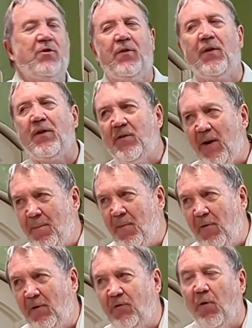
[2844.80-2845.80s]
the timber
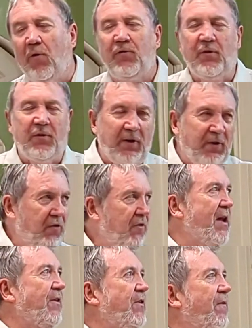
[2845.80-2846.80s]
resources,
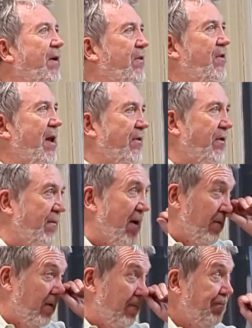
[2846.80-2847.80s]
extensive, extensive
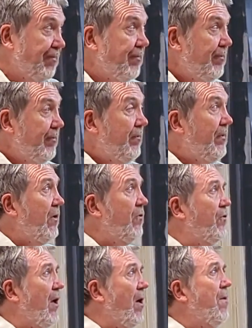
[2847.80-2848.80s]
notes.
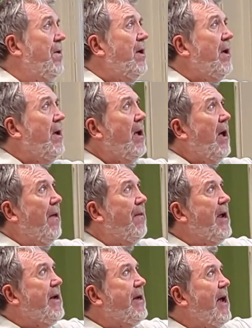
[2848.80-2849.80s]
So
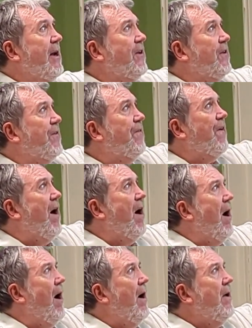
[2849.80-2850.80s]
they get as
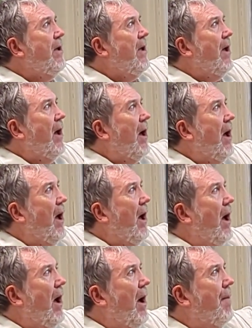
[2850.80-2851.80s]
far
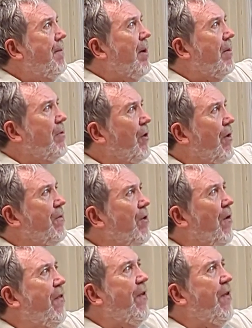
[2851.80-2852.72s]
um, sort of north of